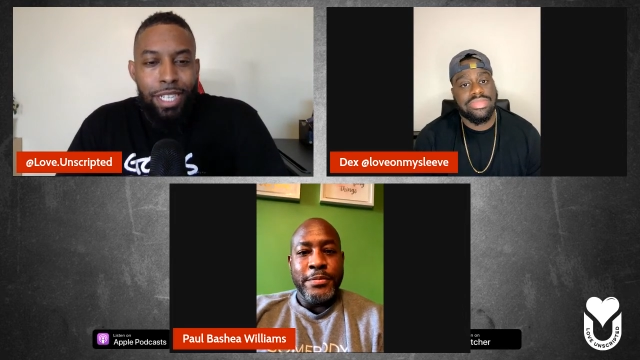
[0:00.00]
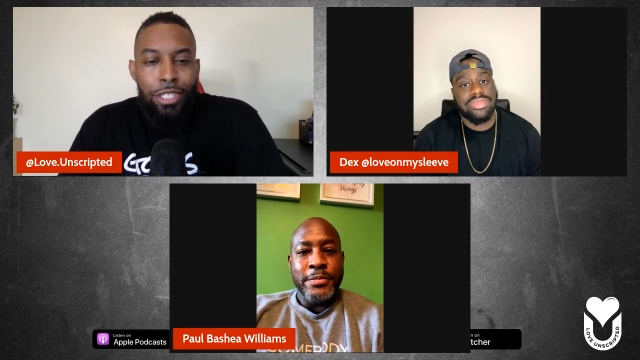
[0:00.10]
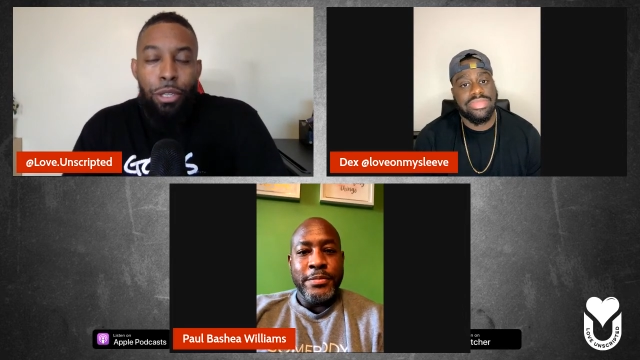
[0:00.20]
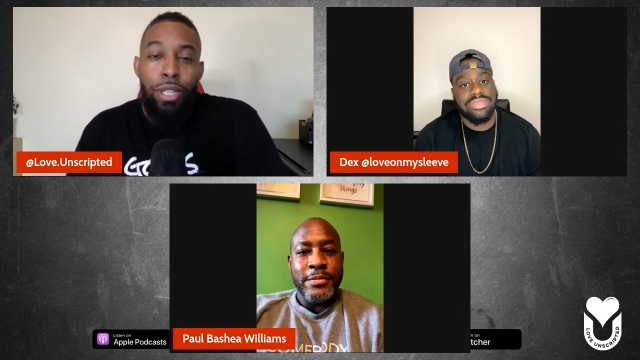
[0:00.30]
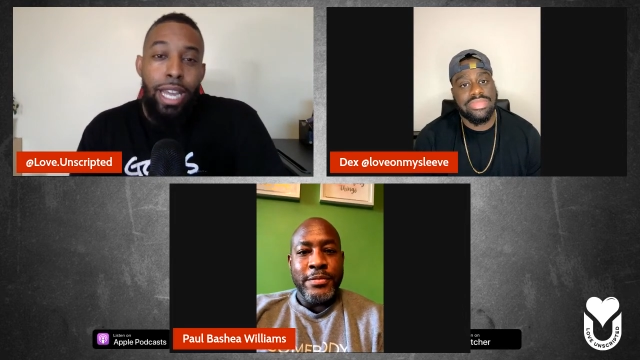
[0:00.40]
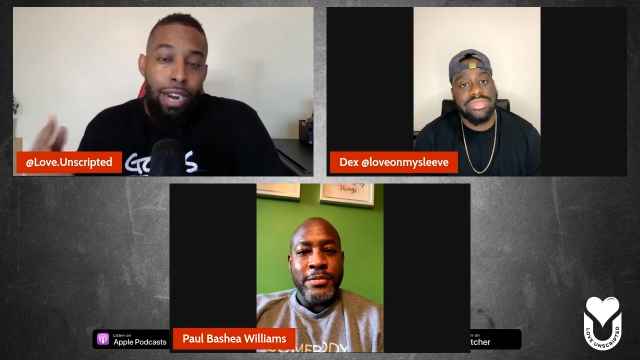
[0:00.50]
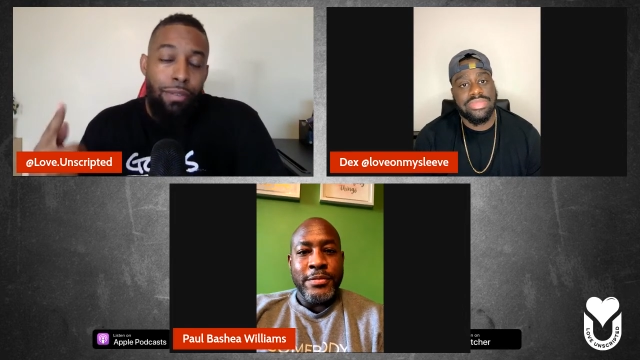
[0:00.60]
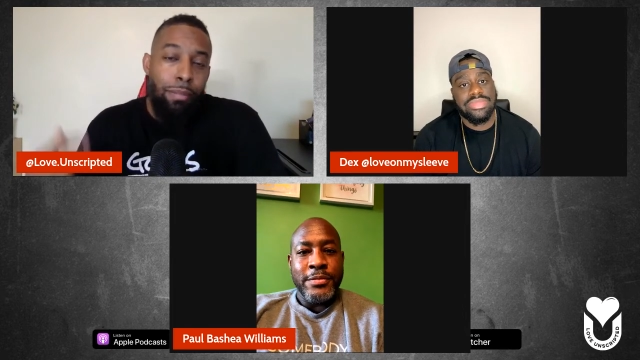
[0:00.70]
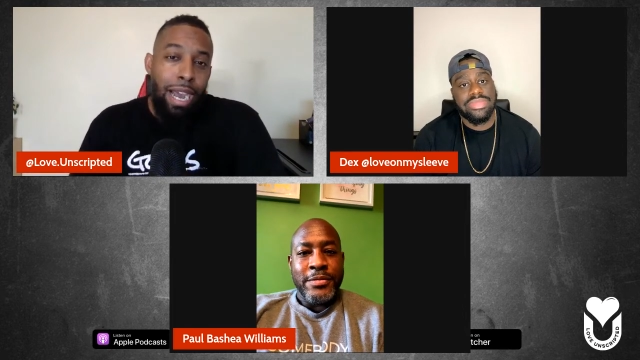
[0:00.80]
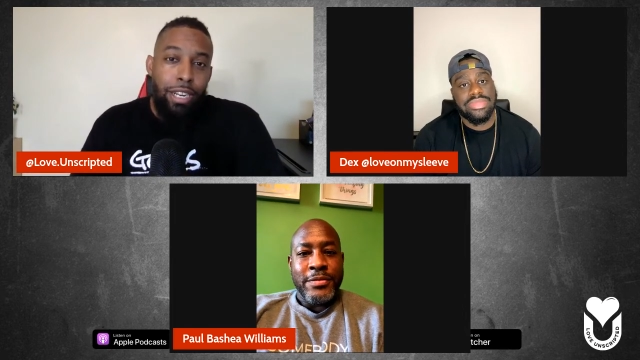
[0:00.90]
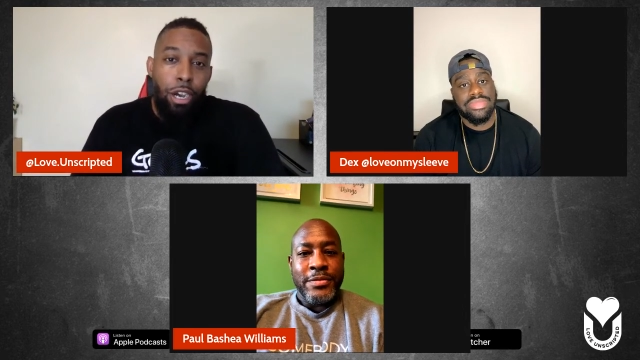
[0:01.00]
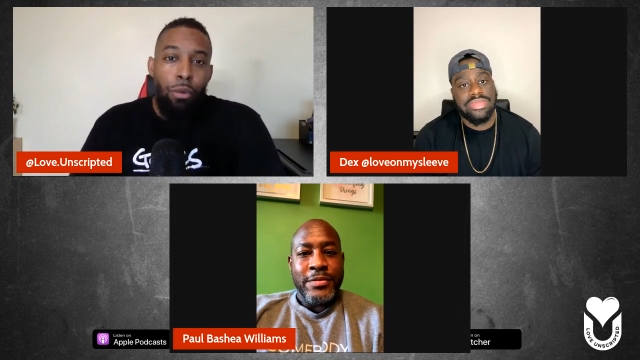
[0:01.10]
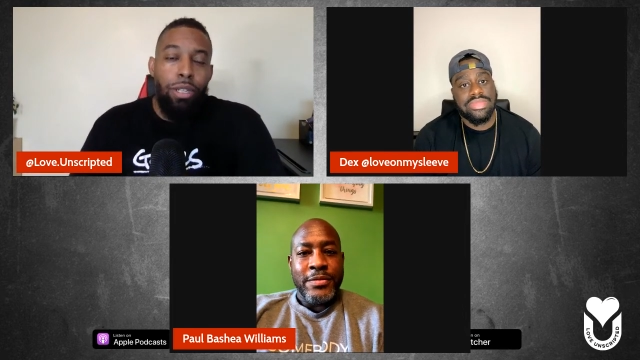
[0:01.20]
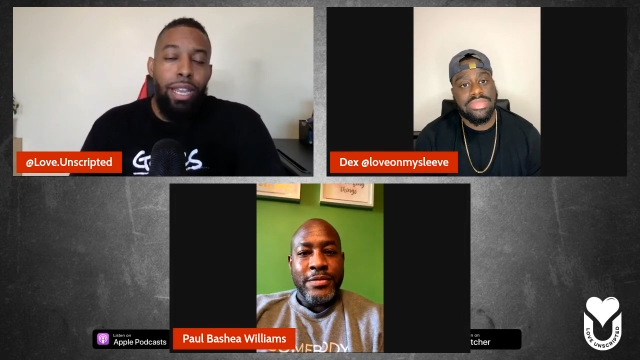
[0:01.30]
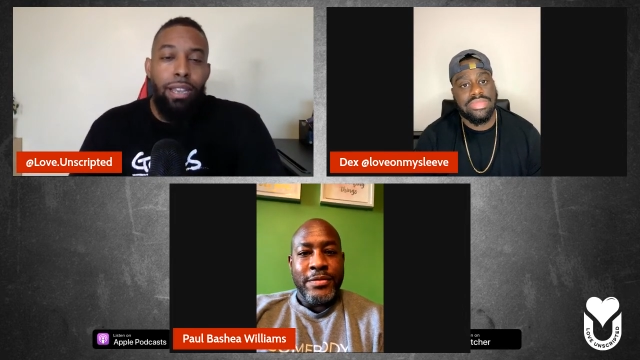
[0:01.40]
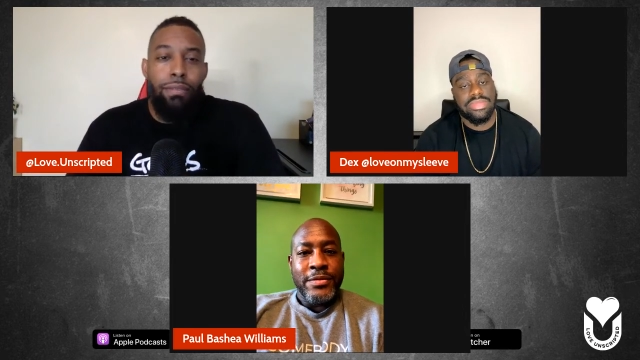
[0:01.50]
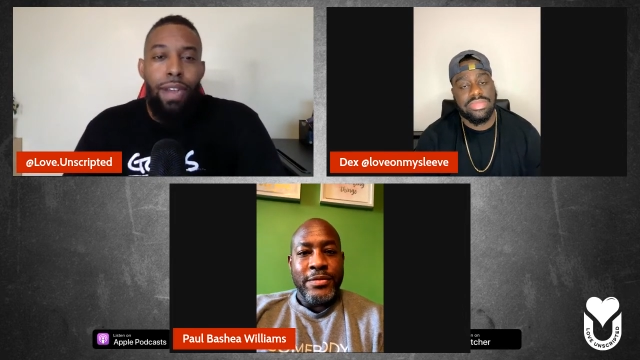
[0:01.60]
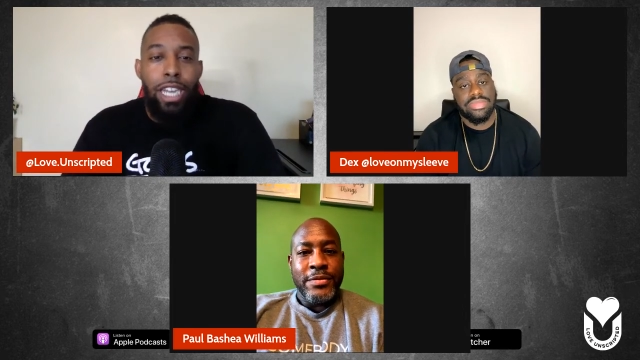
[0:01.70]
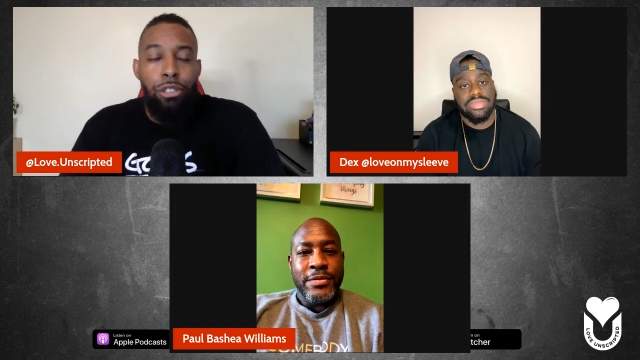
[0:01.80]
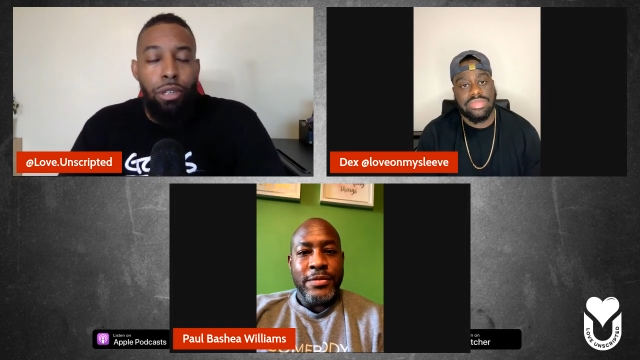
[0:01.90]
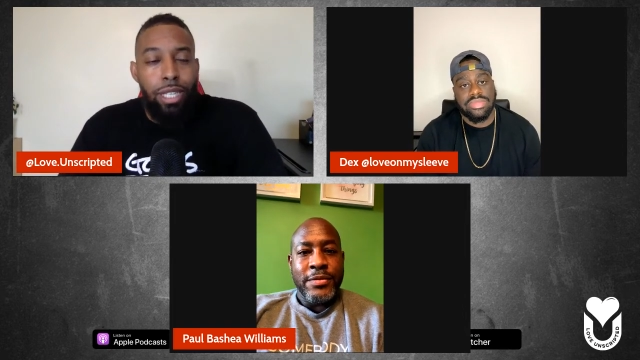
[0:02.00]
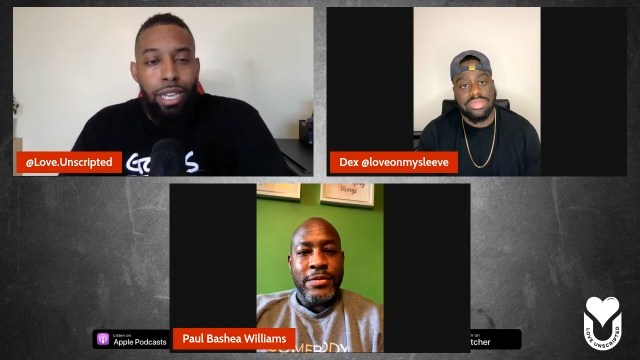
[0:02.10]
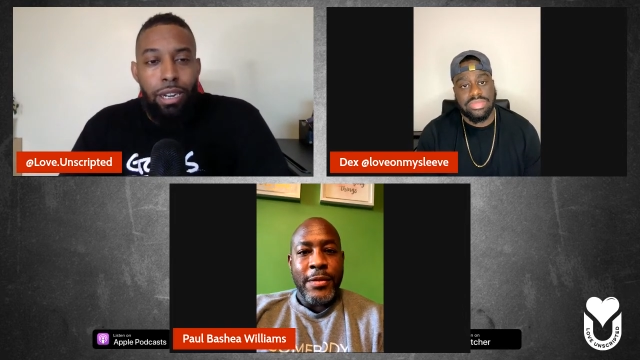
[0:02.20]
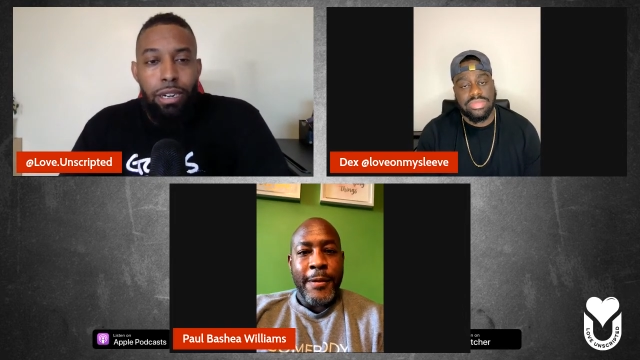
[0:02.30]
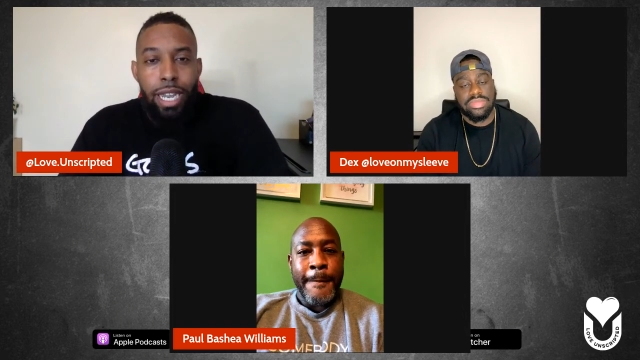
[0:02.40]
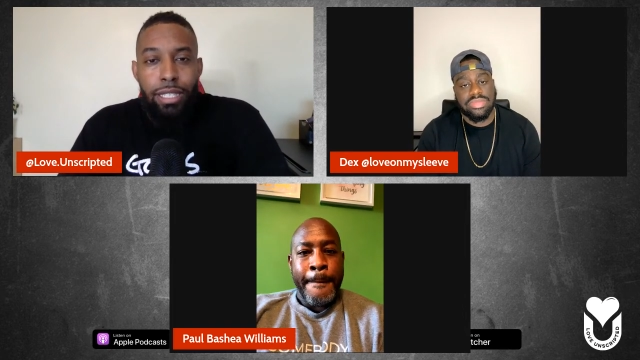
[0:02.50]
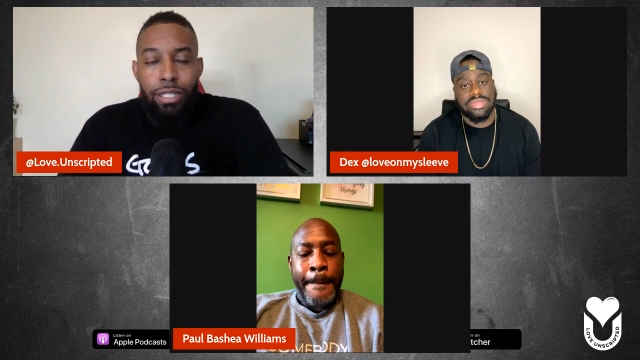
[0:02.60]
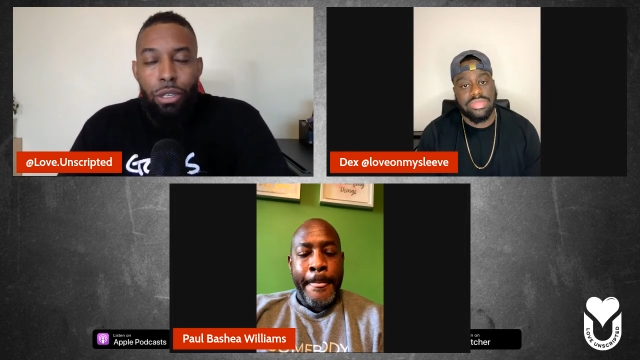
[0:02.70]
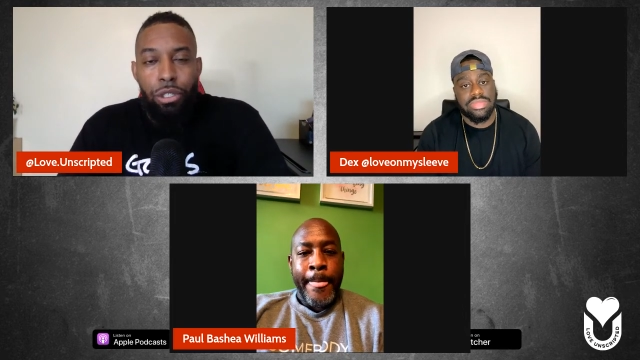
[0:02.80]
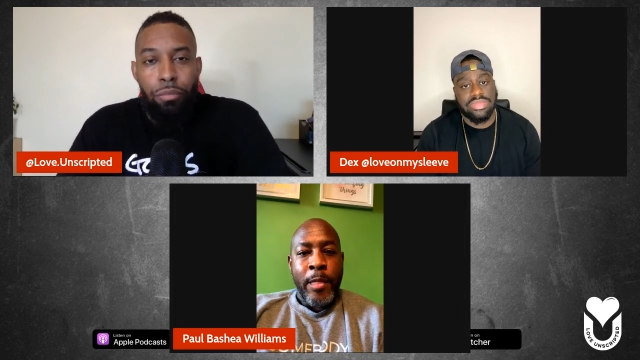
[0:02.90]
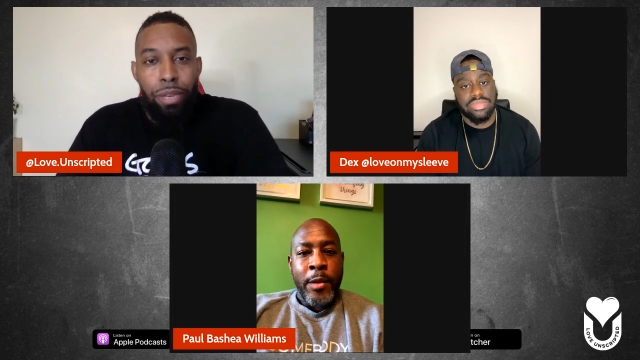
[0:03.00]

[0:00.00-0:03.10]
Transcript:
Speaker 1: So let everybody know where they can find you on the internet and social